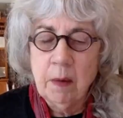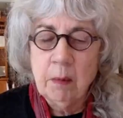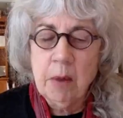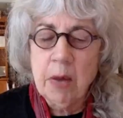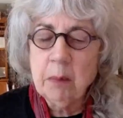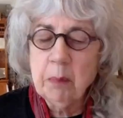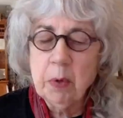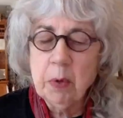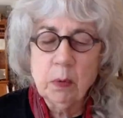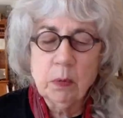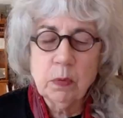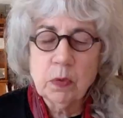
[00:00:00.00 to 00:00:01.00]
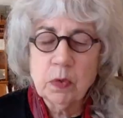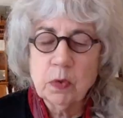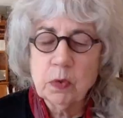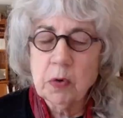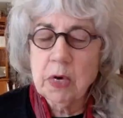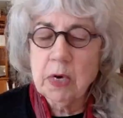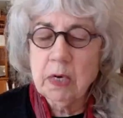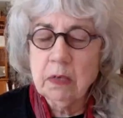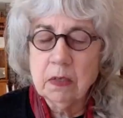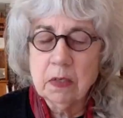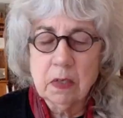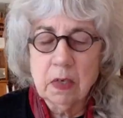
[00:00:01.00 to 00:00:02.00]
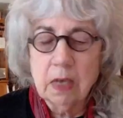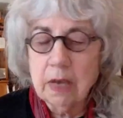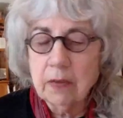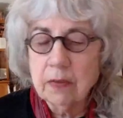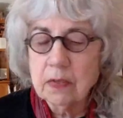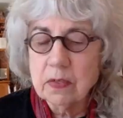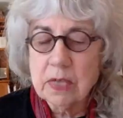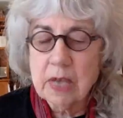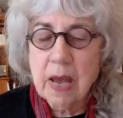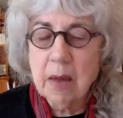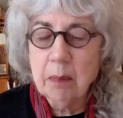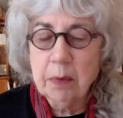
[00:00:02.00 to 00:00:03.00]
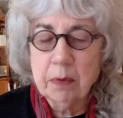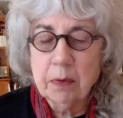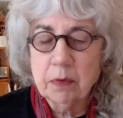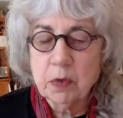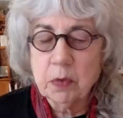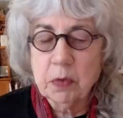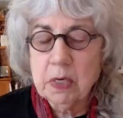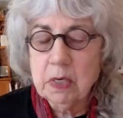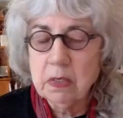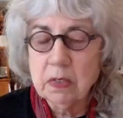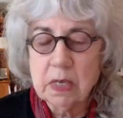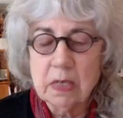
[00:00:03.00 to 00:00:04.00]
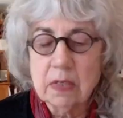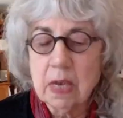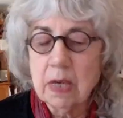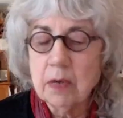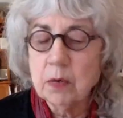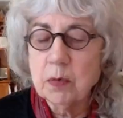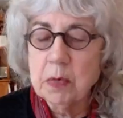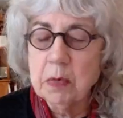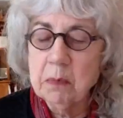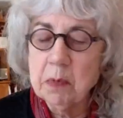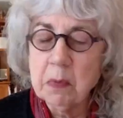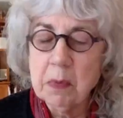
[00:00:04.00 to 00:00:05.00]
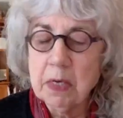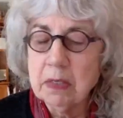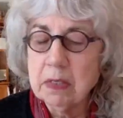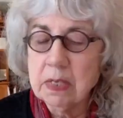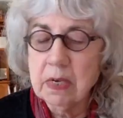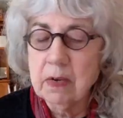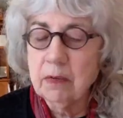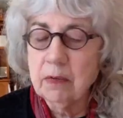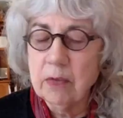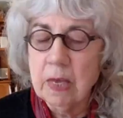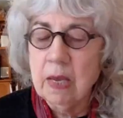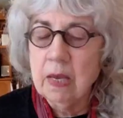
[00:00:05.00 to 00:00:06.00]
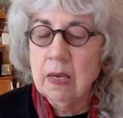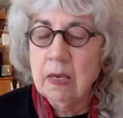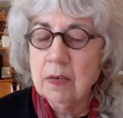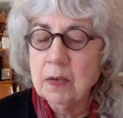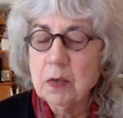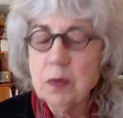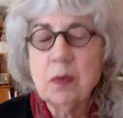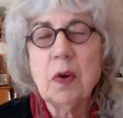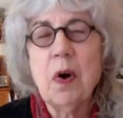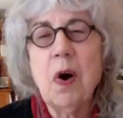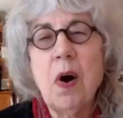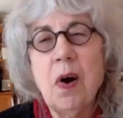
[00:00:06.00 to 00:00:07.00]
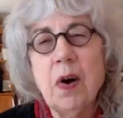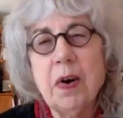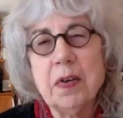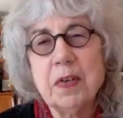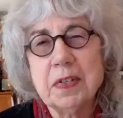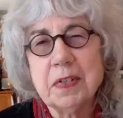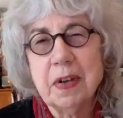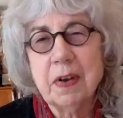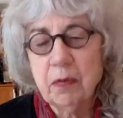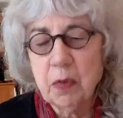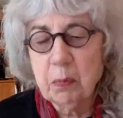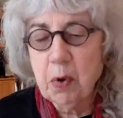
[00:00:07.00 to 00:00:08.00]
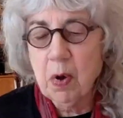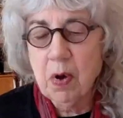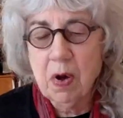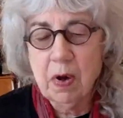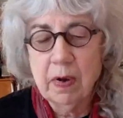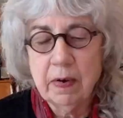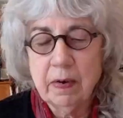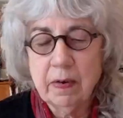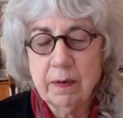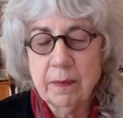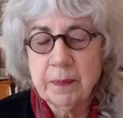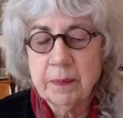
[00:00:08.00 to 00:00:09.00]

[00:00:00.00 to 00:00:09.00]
My bones drained like the sap of trees as I dreamed myself into the heart of the pond.